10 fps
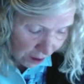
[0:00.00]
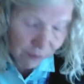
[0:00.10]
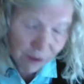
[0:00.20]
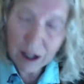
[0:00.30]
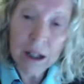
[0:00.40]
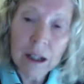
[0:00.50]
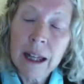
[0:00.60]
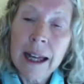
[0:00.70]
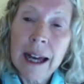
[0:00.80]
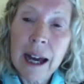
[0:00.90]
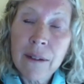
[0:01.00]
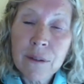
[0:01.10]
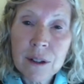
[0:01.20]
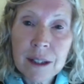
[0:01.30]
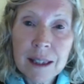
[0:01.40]
of all,
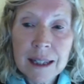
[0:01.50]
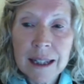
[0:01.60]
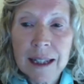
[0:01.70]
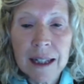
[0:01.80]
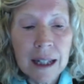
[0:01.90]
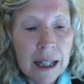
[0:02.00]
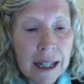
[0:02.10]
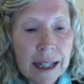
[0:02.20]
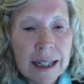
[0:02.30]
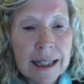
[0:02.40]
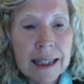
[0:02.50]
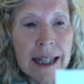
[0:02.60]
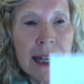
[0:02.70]
after the C is the